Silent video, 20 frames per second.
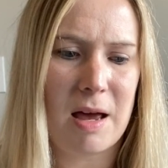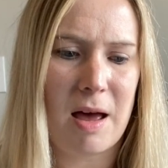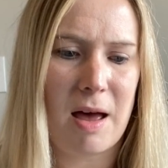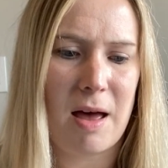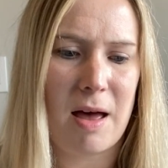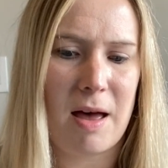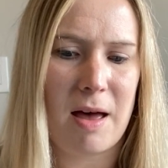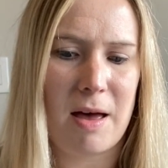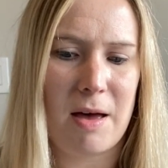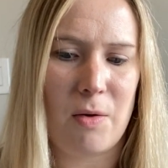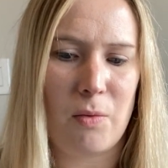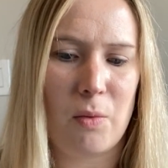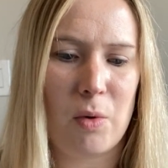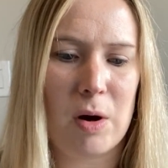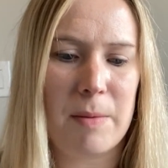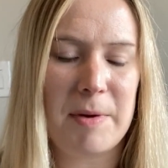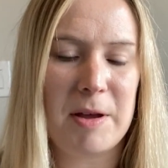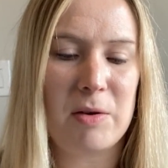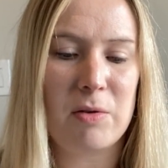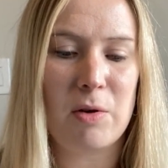a
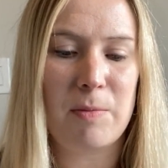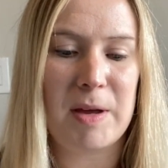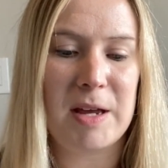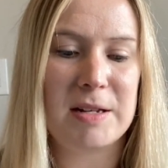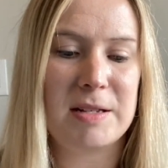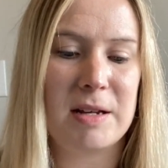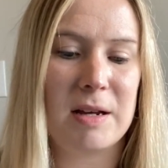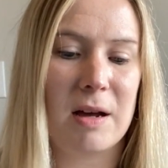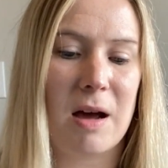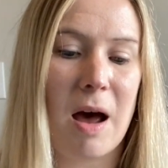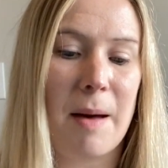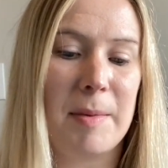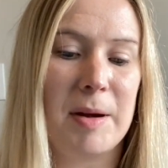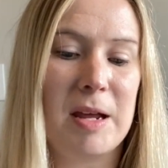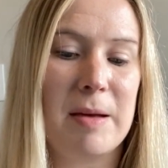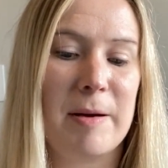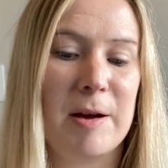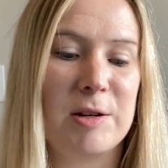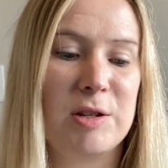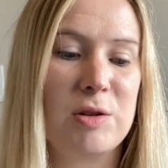warm and romantic comedy
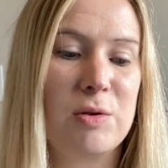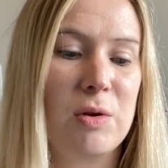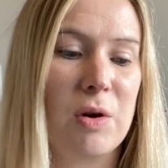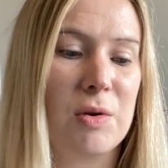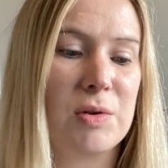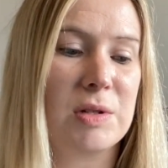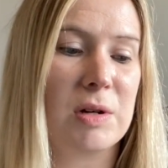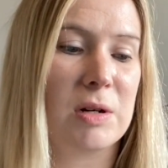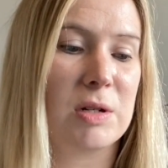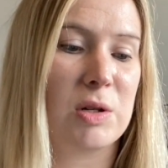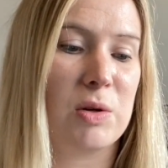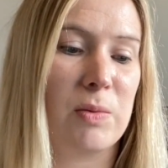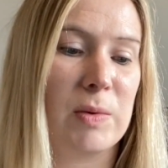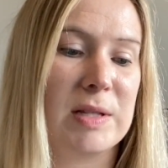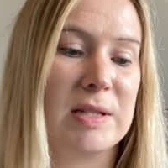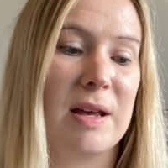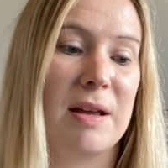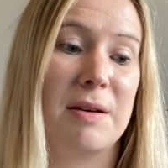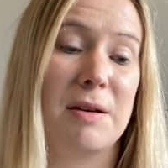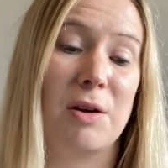about two co-stars who
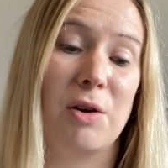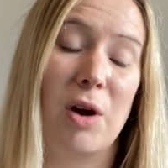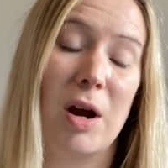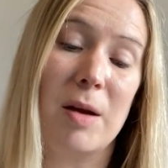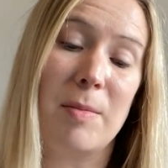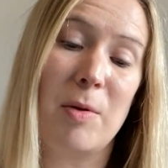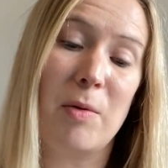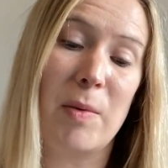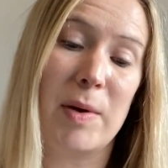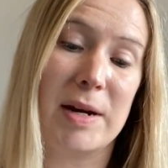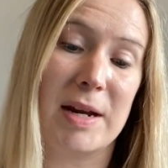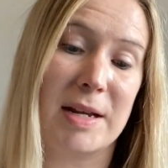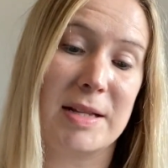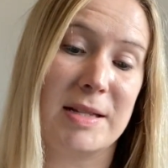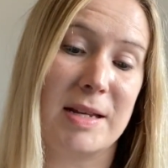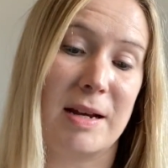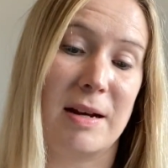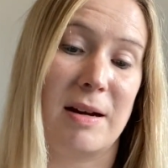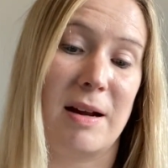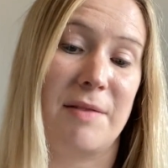once had an incredible one-night
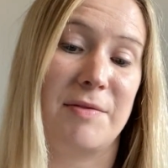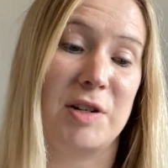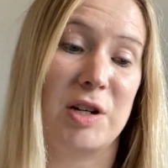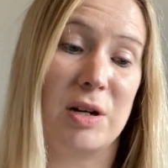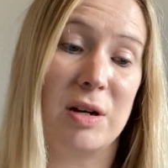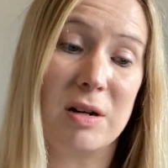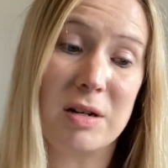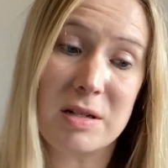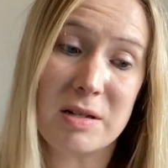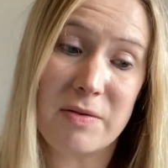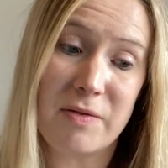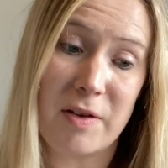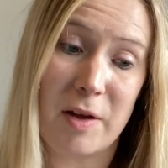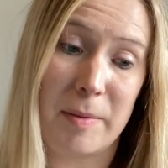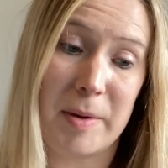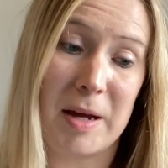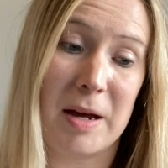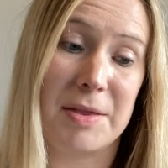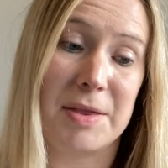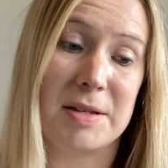stand and after years of
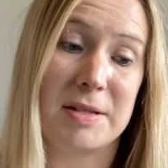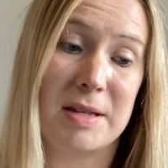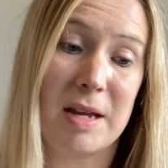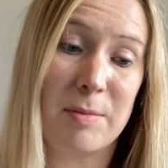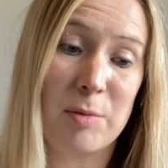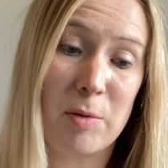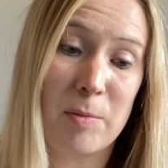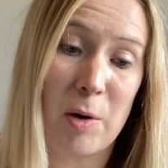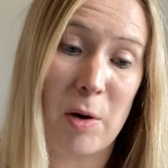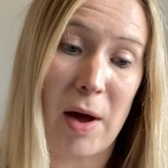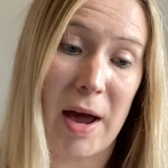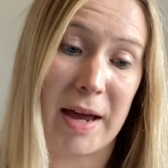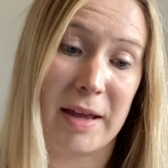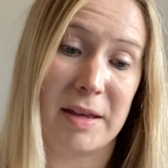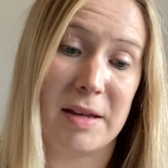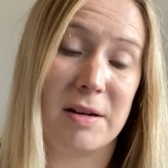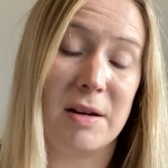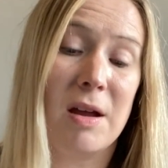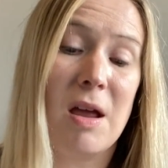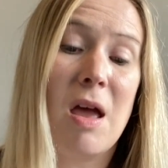filming on the same remote
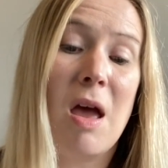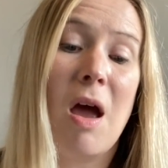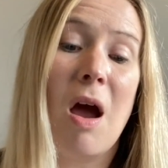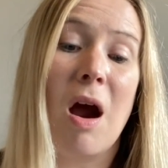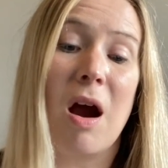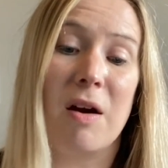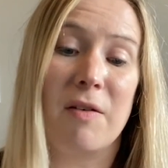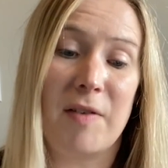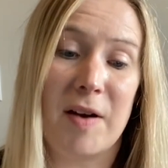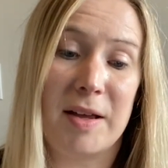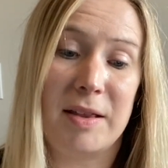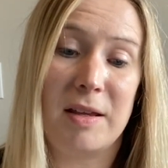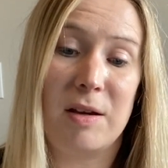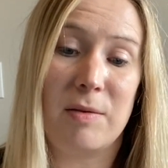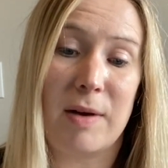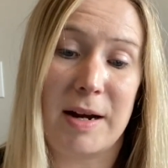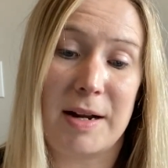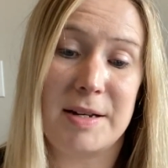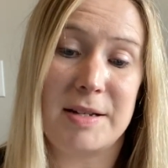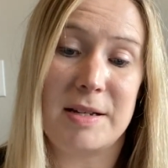island are finally
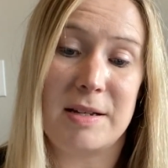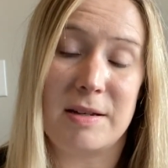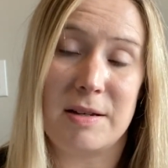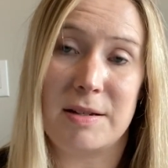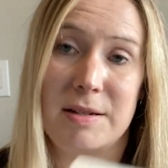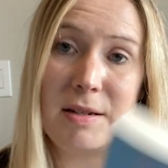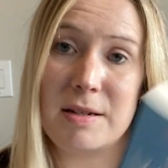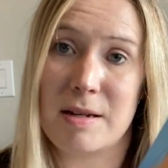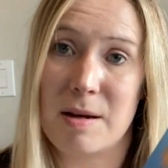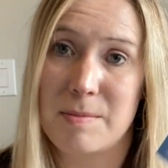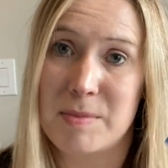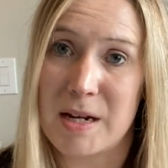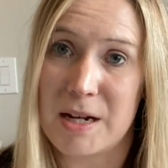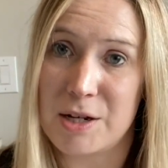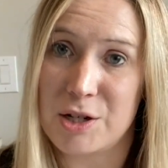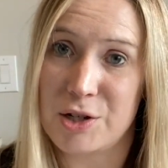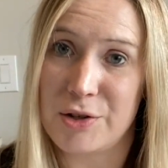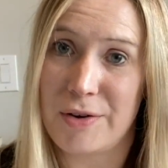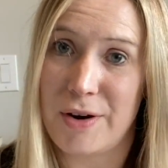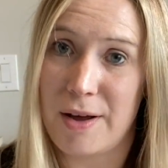ready to yield to
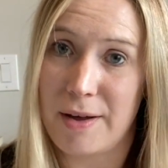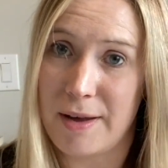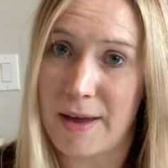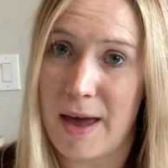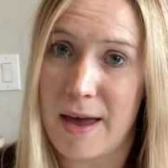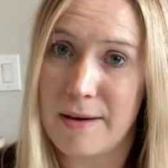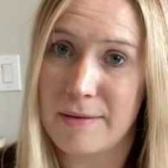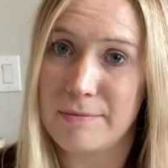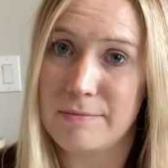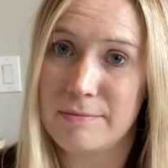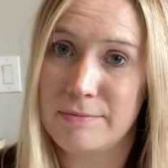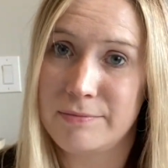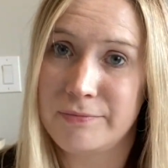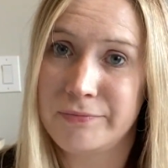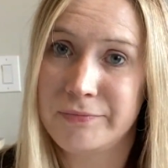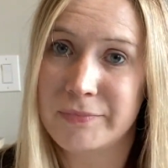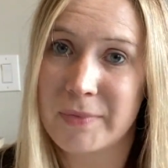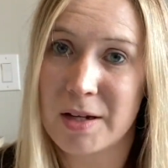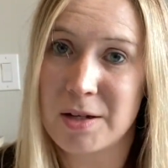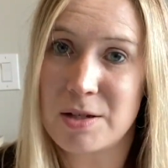temptation again.
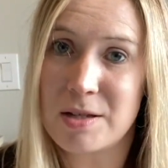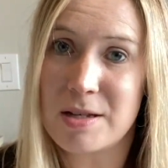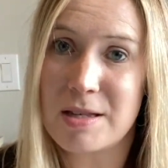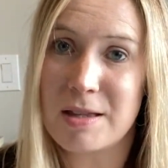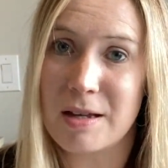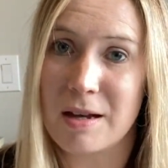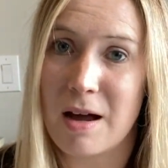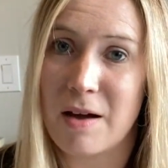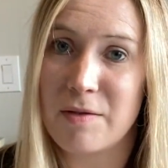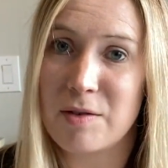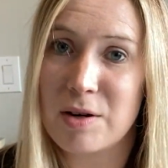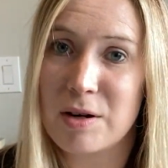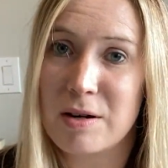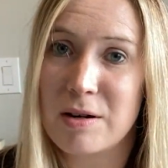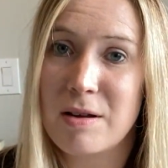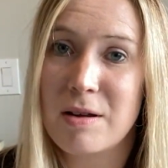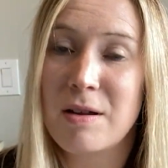I just think the cover